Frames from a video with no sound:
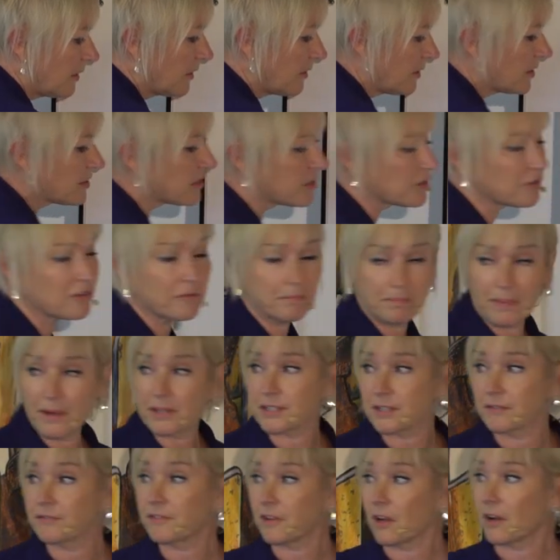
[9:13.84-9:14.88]
this sort of
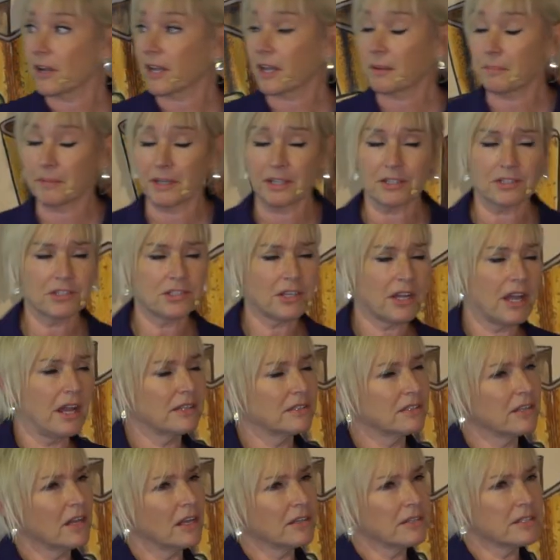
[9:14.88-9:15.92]
butterfly image,
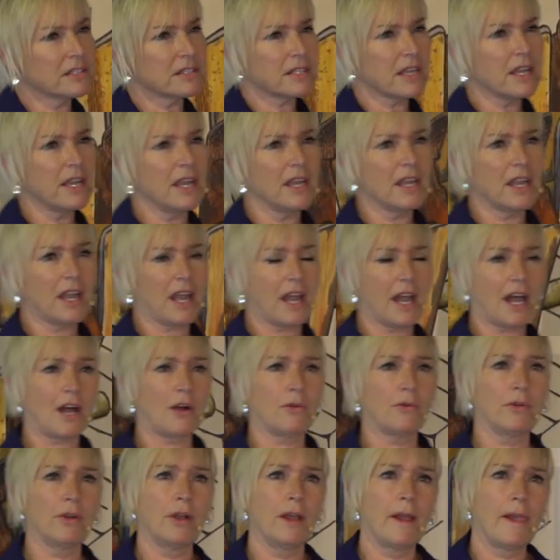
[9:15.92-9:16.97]
and, and saying
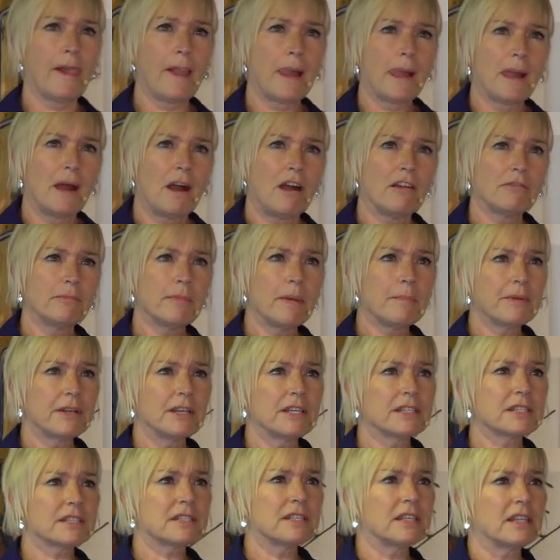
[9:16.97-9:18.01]
how, I remember
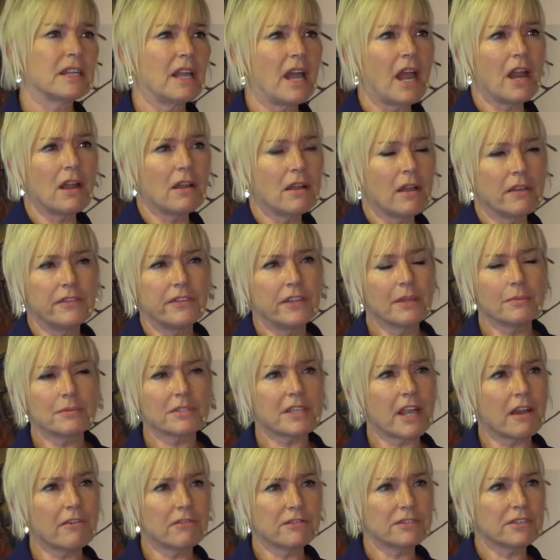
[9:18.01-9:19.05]
listening, I think it was
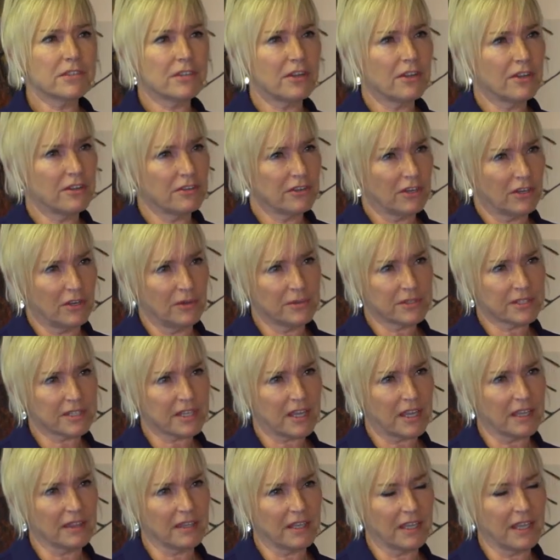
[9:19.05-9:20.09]
Aaron Turner who was
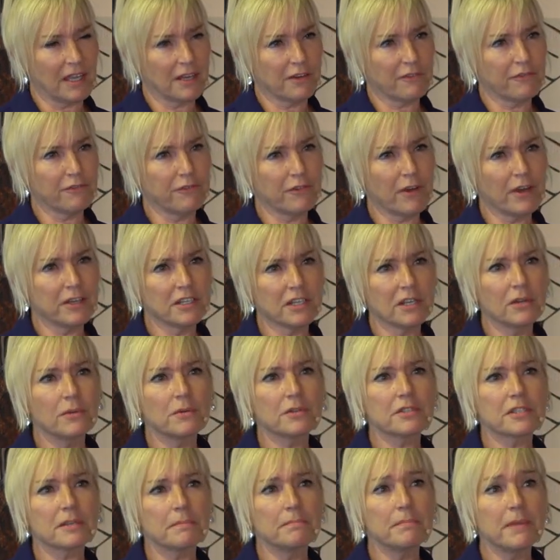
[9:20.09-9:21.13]
saying that he had a friend who
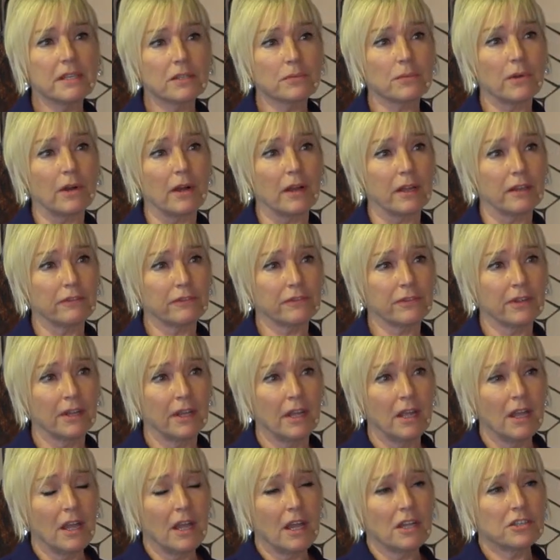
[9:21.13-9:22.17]
was a midwife,
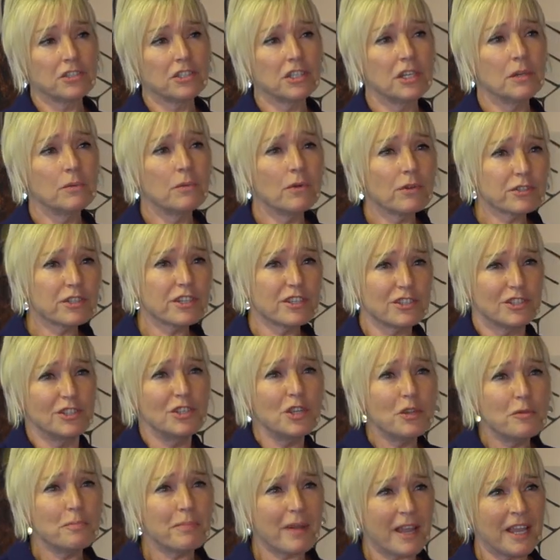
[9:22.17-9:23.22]
and she watches
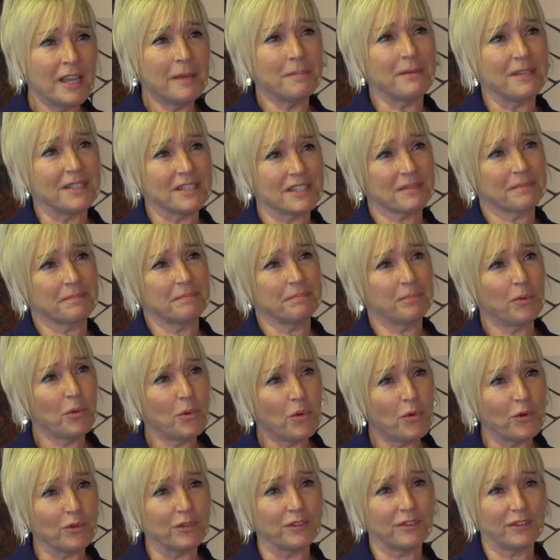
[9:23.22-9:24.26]
new babies
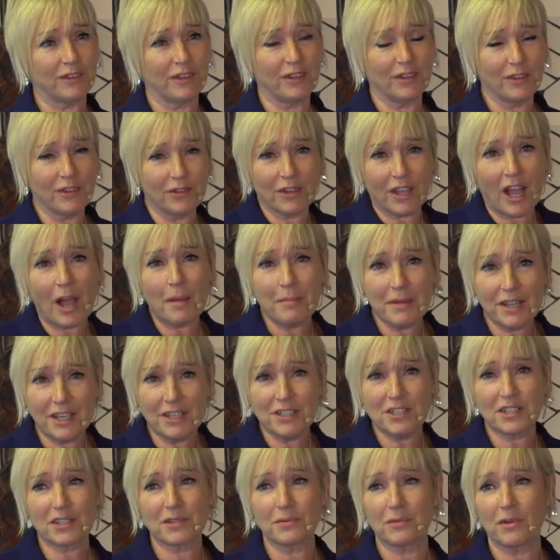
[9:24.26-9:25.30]
born and coming
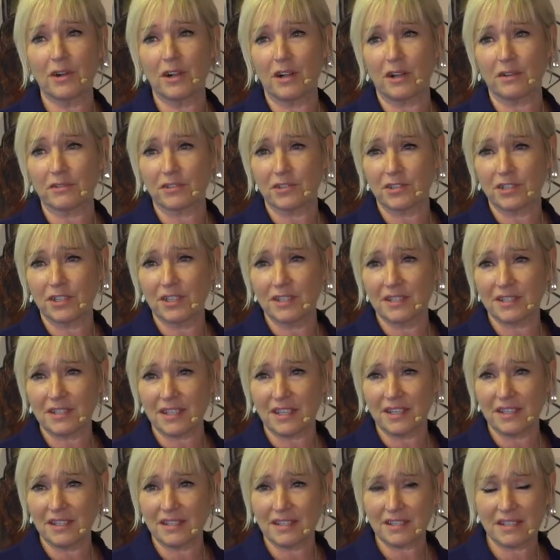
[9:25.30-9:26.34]
into the world, and she
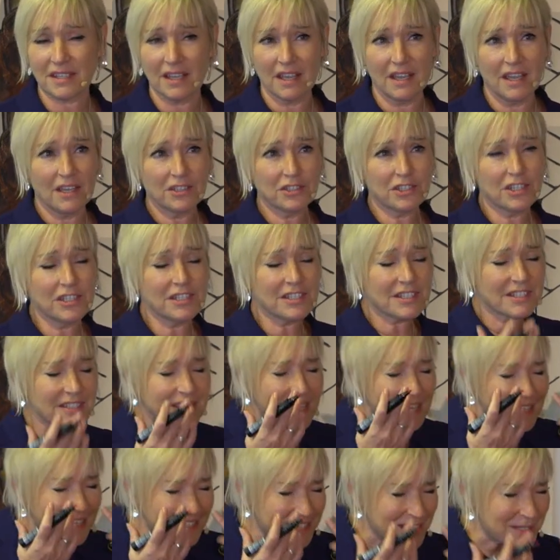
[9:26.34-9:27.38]
sees, she
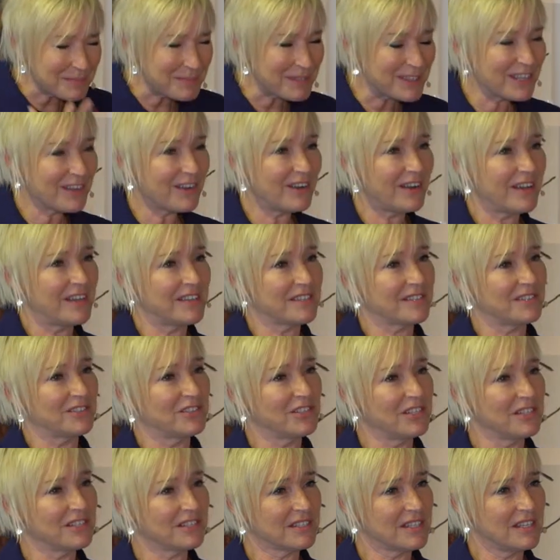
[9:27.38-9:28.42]
stares them in the eyes, and
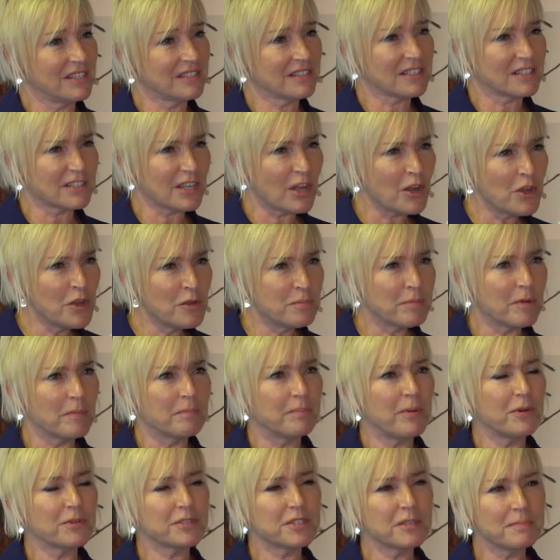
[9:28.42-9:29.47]
she sees this hope and
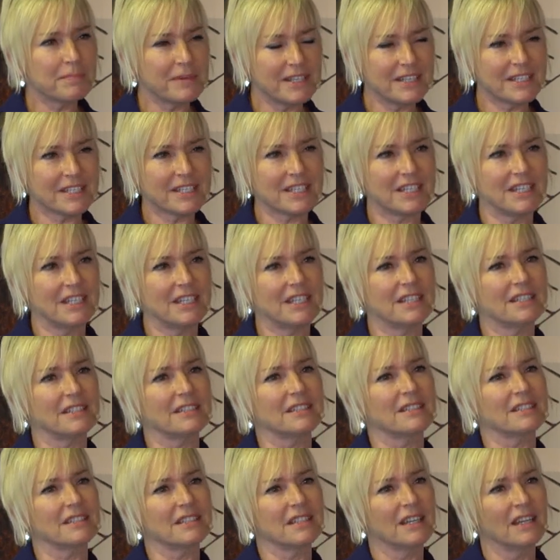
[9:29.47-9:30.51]
possibility
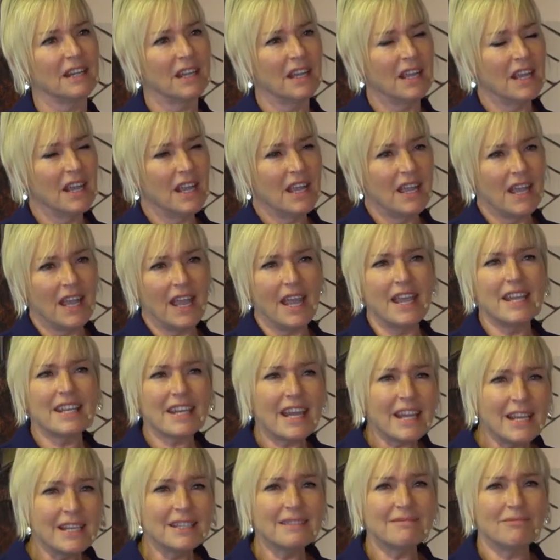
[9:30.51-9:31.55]
and
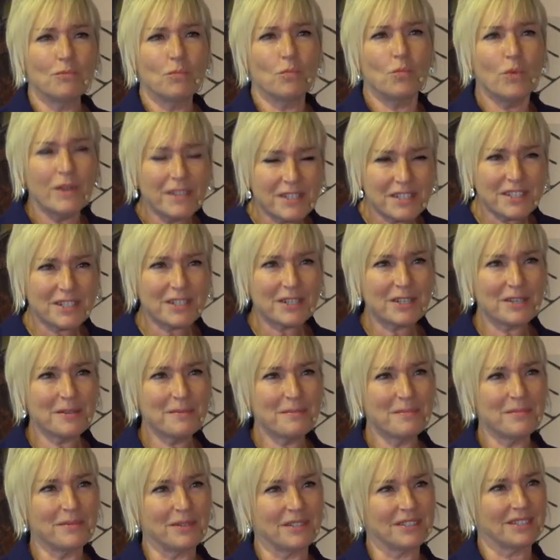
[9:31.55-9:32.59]
innate
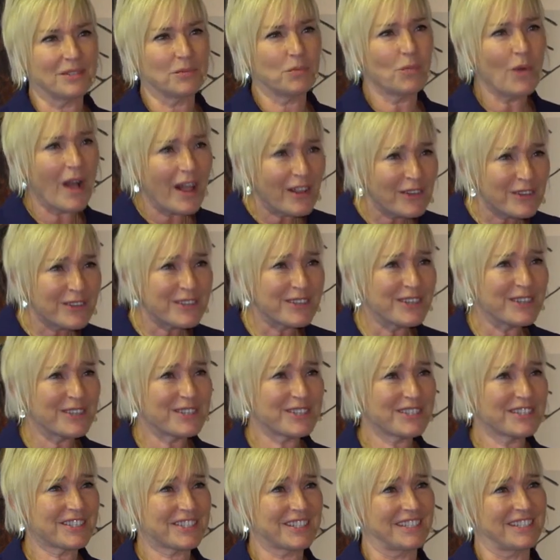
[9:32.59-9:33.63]
wisdom and
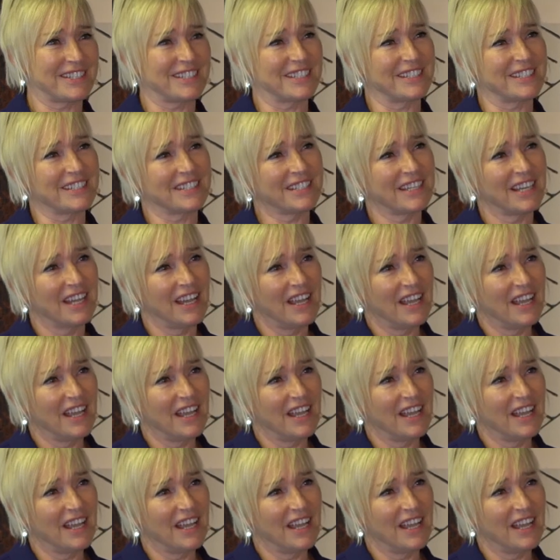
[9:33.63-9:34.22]
wellness, and